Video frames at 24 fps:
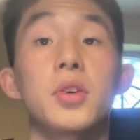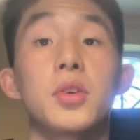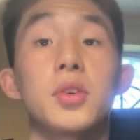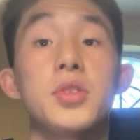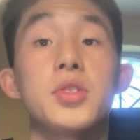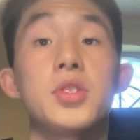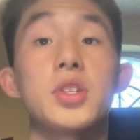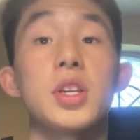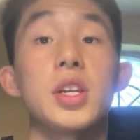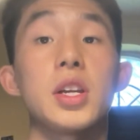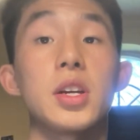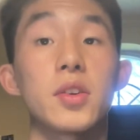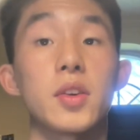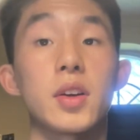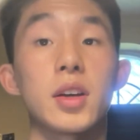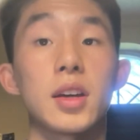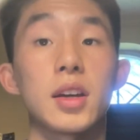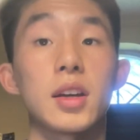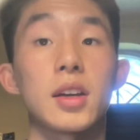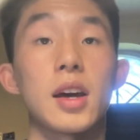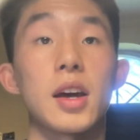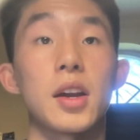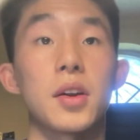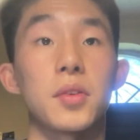engineering,
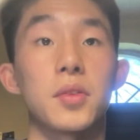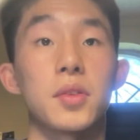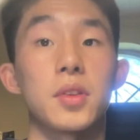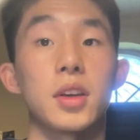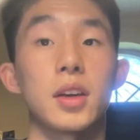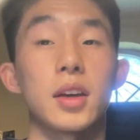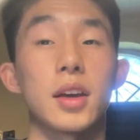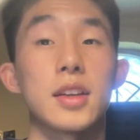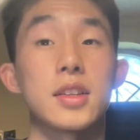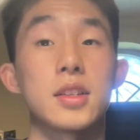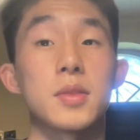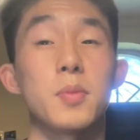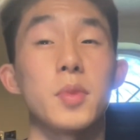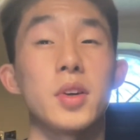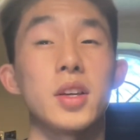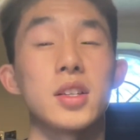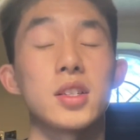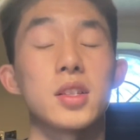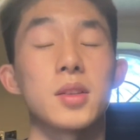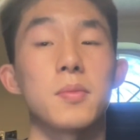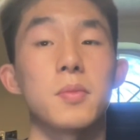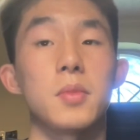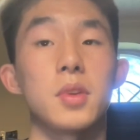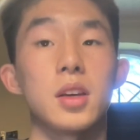and I don't think as a B S
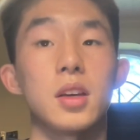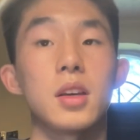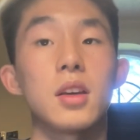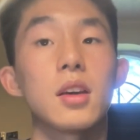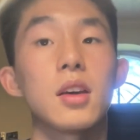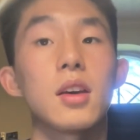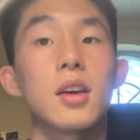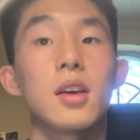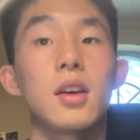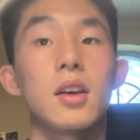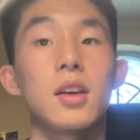M D